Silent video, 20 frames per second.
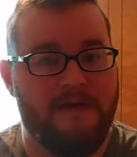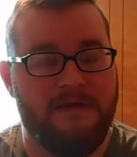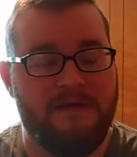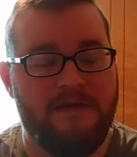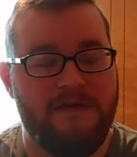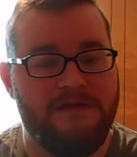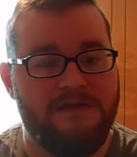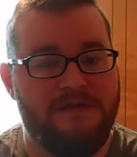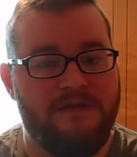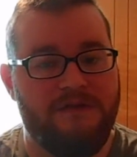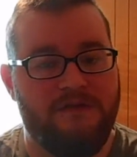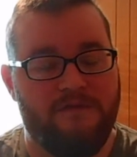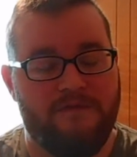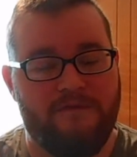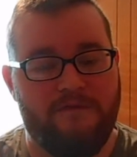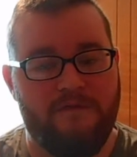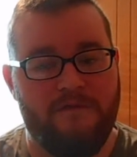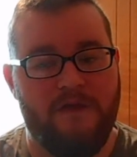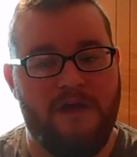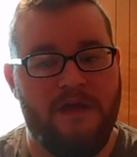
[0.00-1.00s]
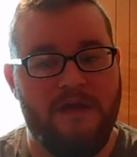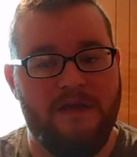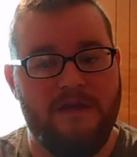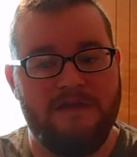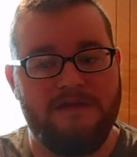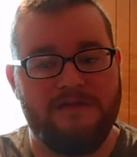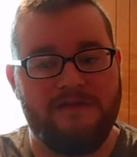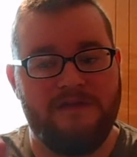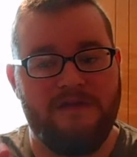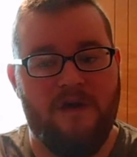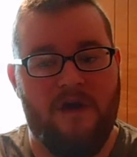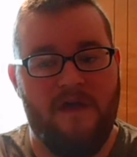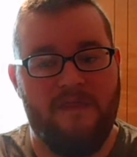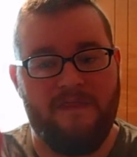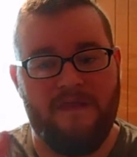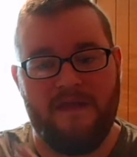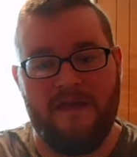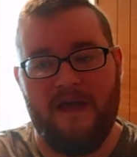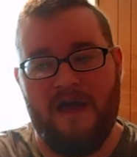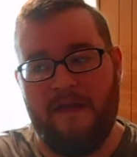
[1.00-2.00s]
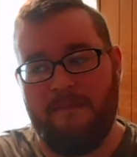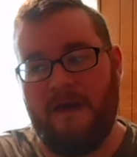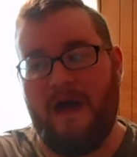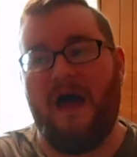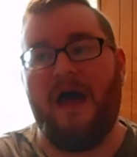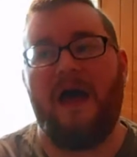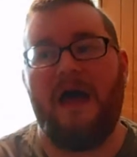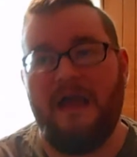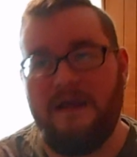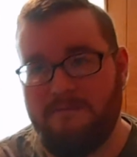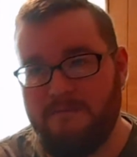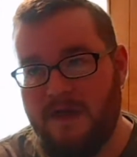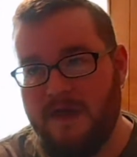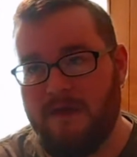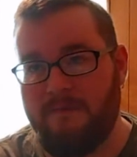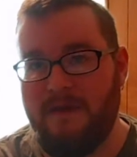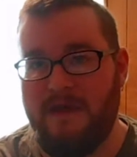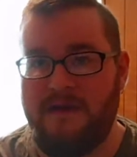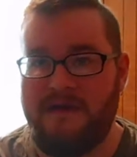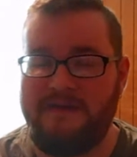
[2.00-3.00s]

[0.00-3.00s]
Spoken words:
Keiji Inafune is not the guy behind Mega Man.